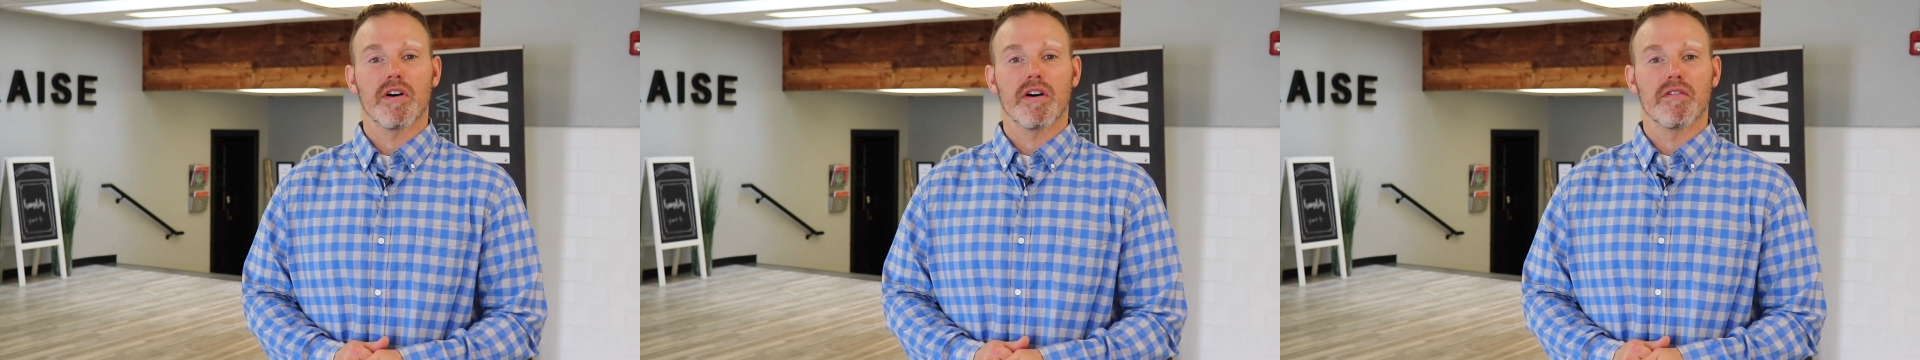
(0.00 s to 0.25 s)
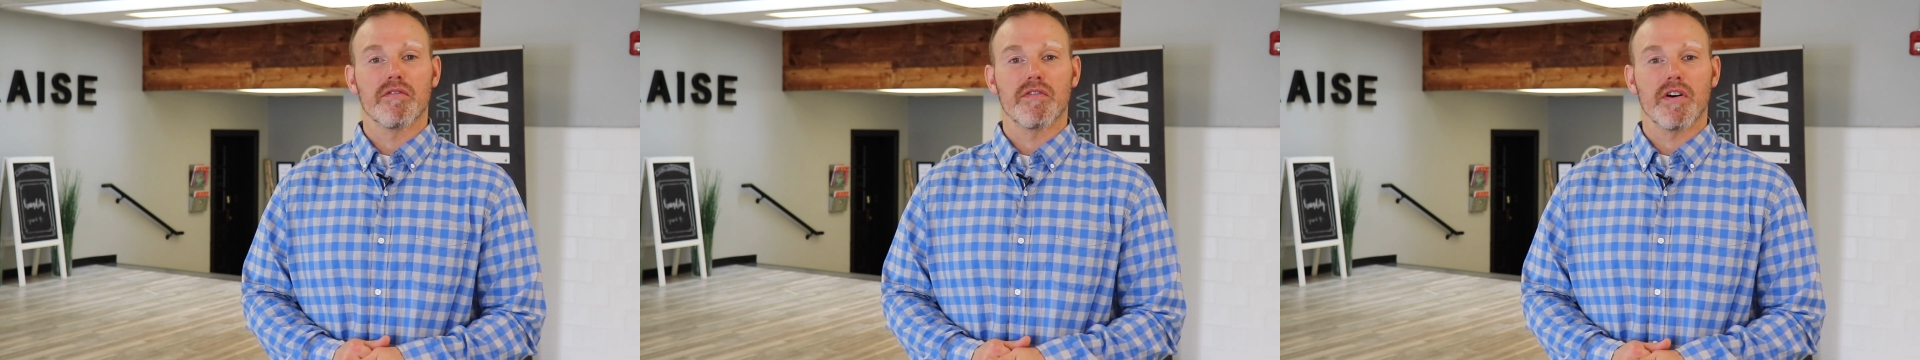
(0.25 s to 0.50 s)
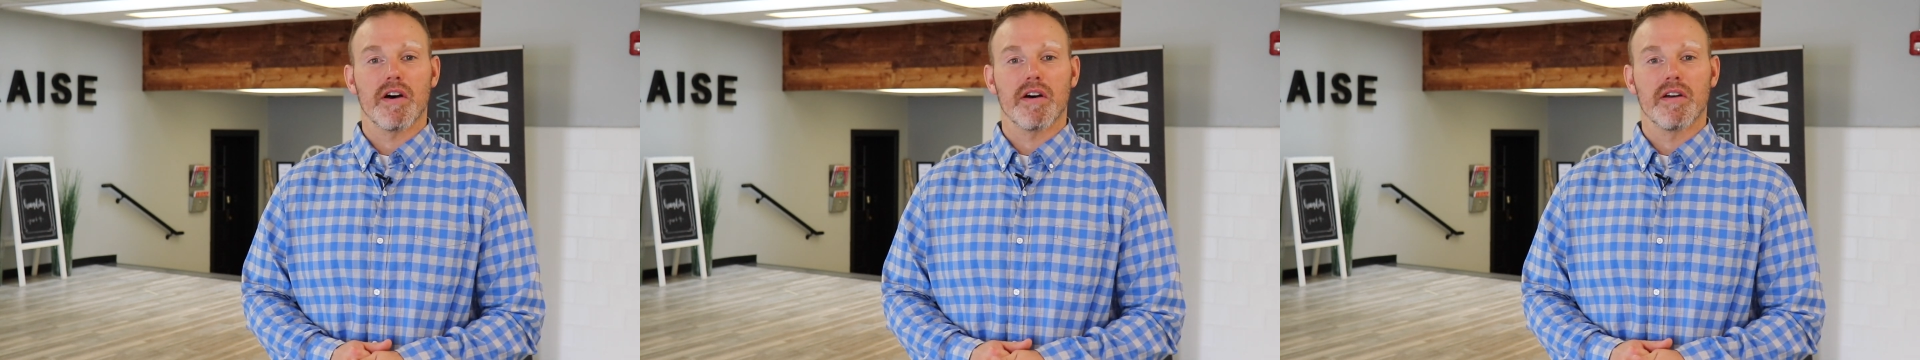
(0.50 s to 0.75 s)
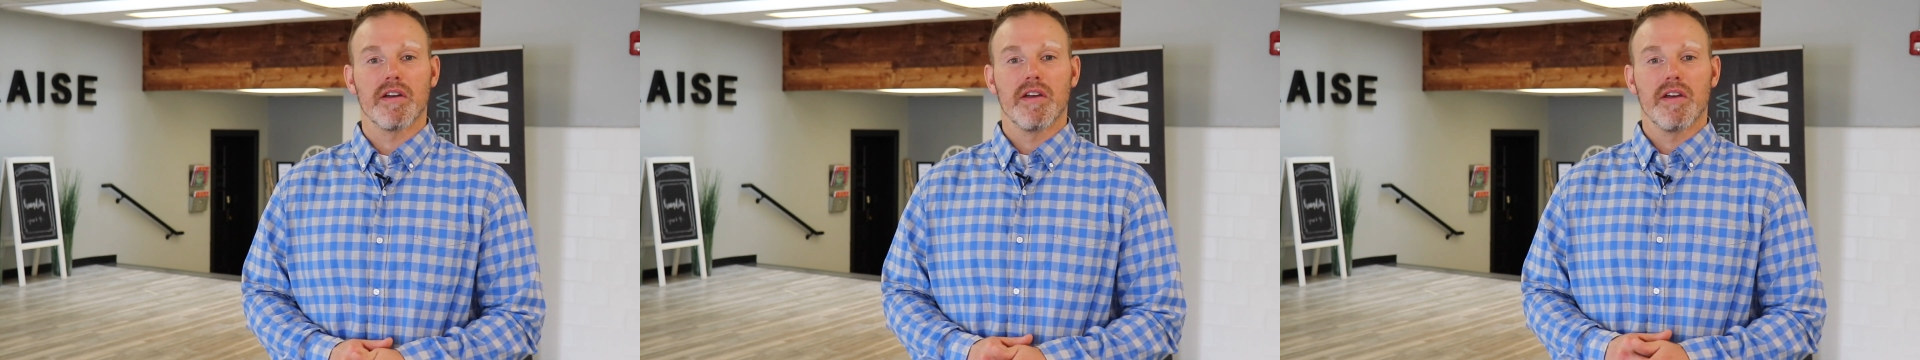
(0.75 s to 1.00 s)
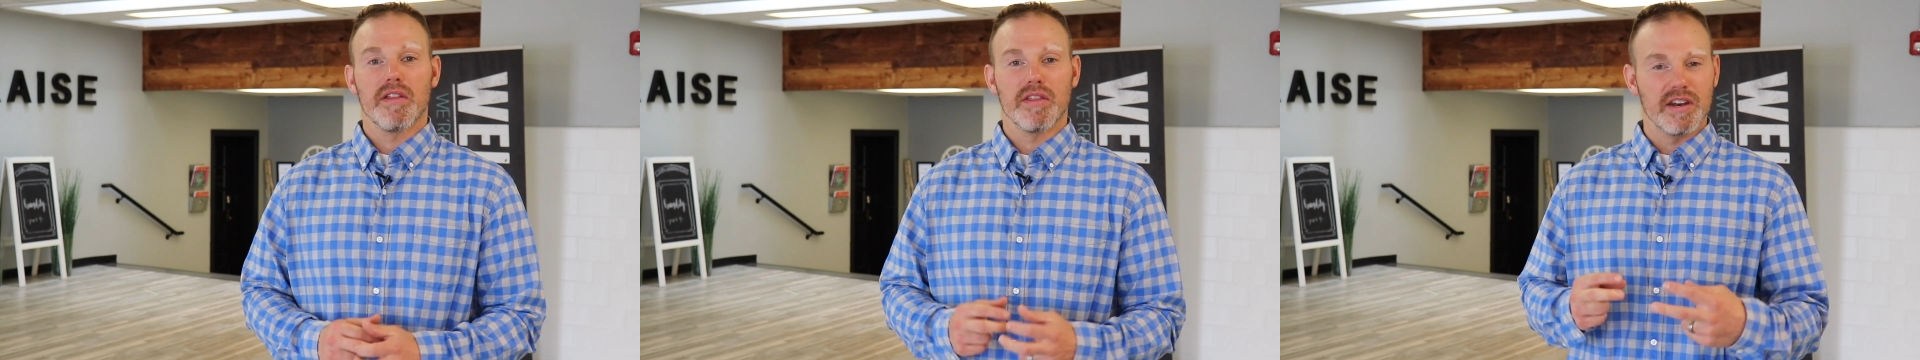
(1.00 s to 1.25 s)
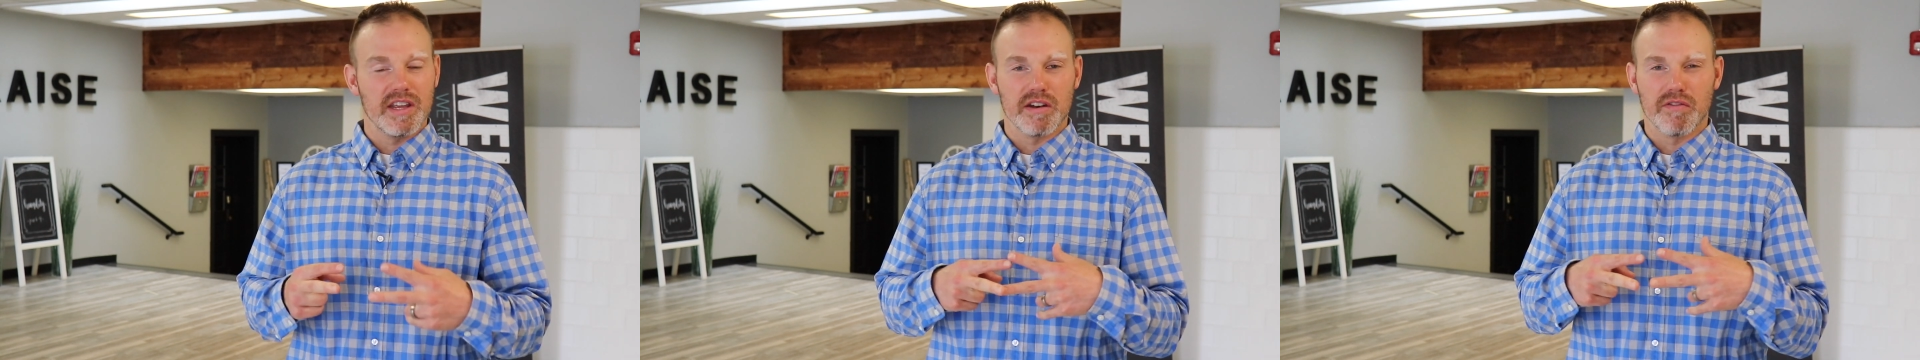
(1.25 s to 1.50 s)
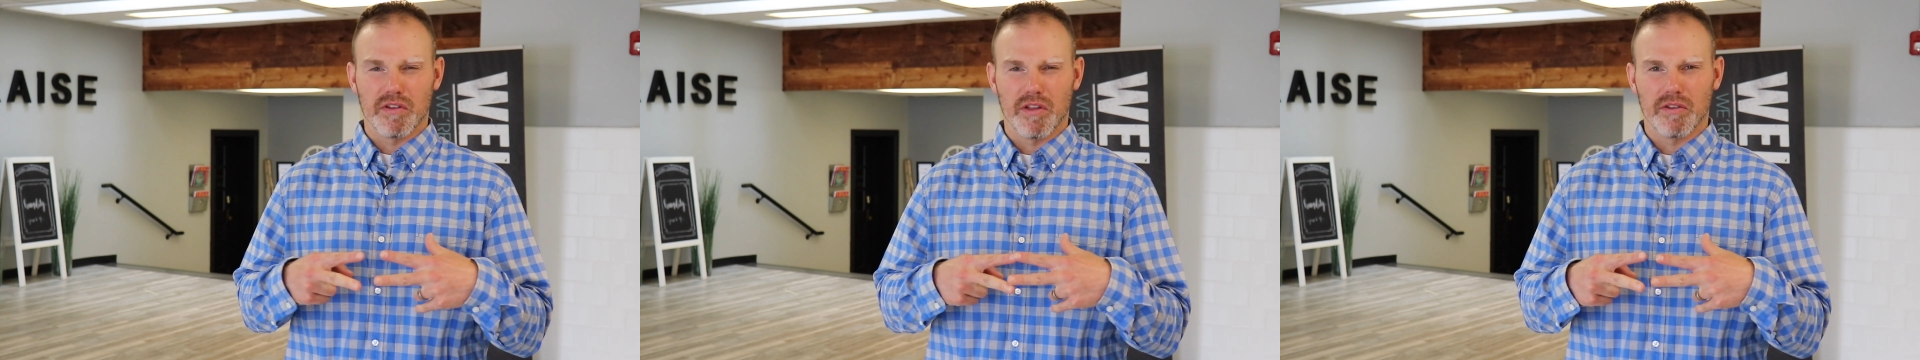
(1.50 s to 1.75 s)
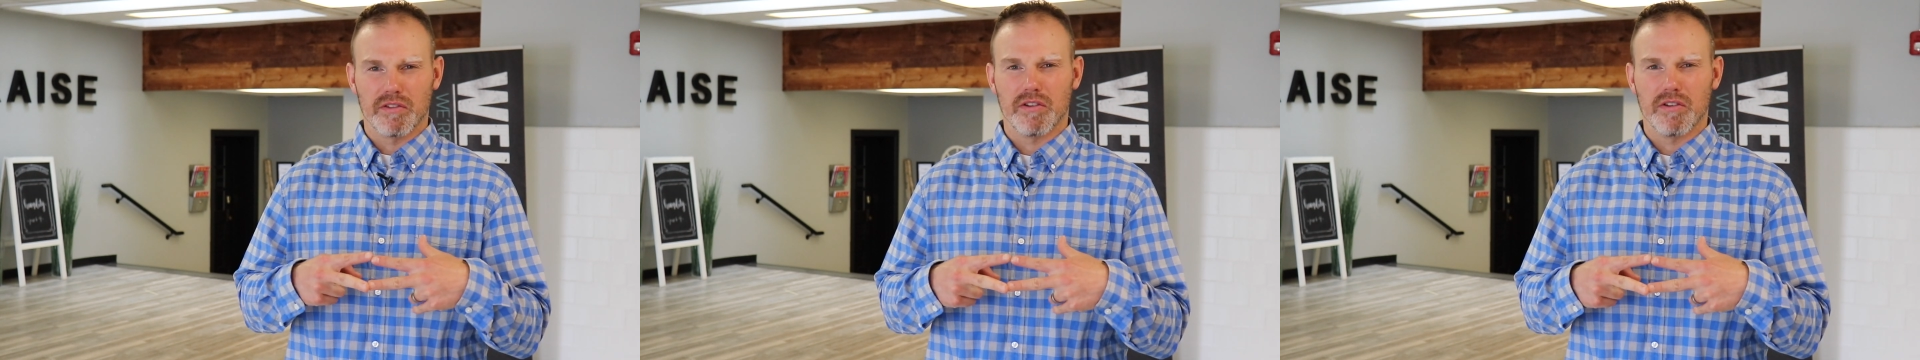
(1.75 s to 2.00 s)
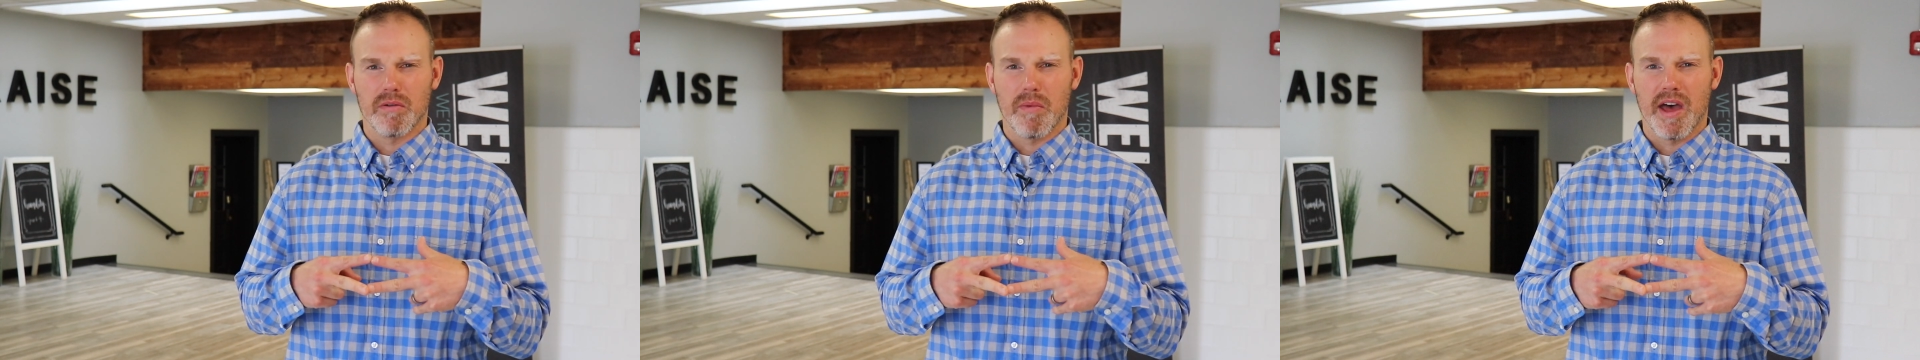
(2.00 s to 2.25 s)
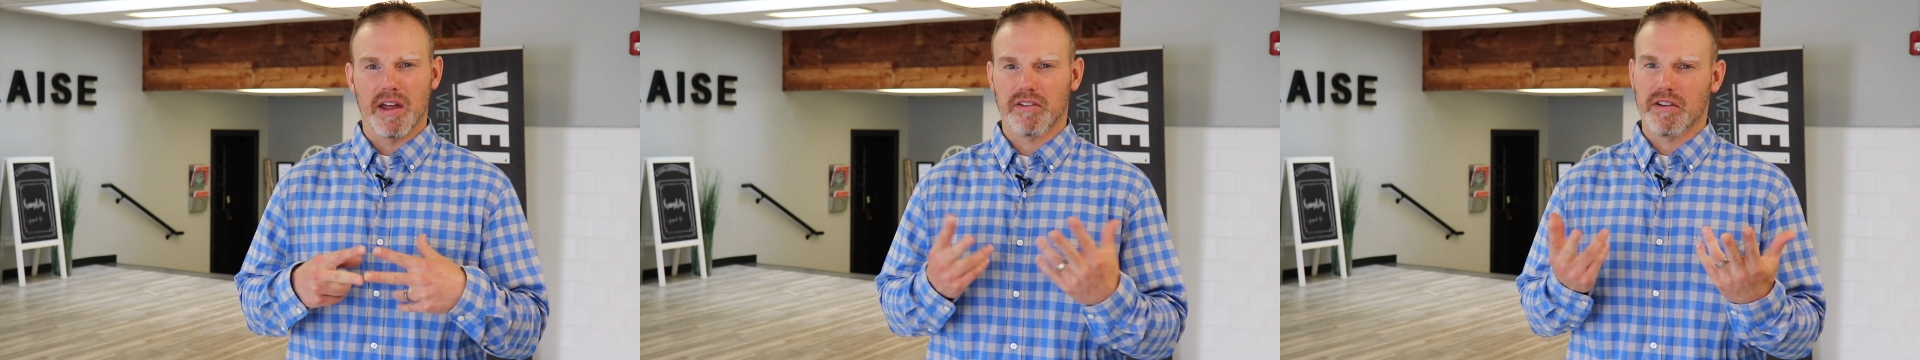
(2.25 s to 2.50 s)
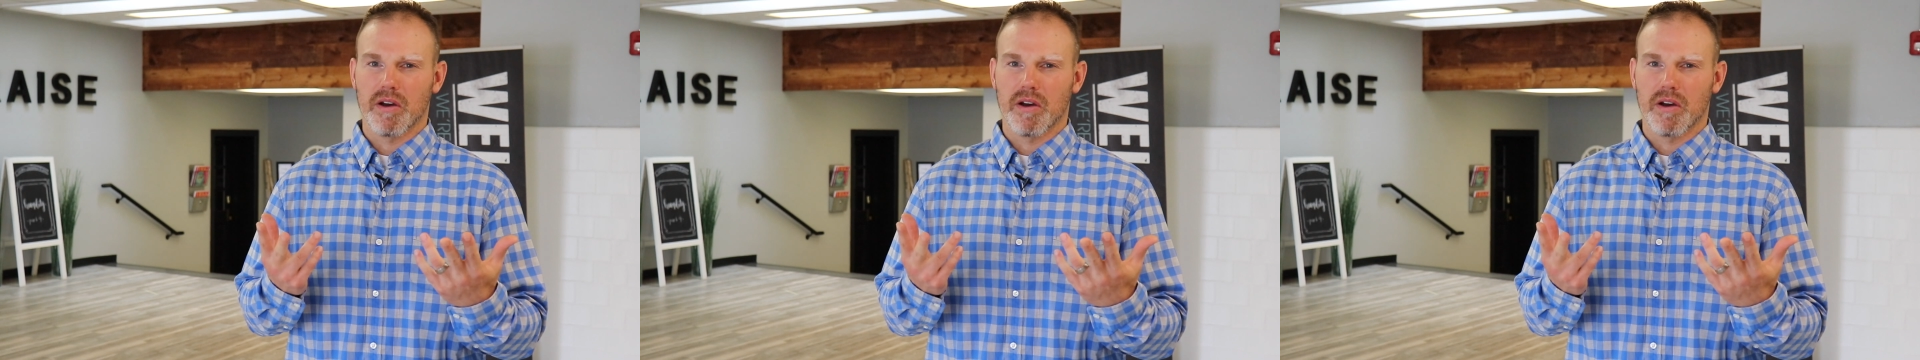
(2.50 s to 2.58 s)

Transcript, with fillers: of uh, the need for those two to match.